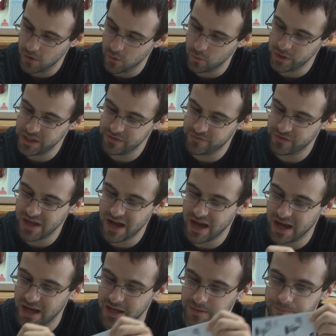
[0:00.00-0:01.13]
We've
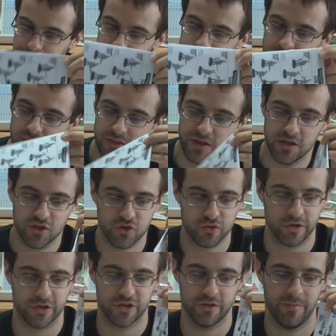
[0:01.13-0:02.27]
got the
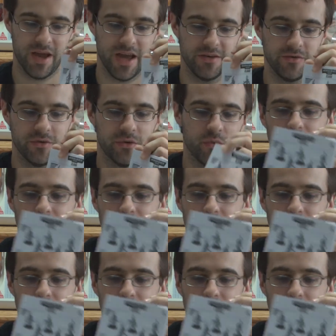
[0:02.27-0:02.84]
instruction manual,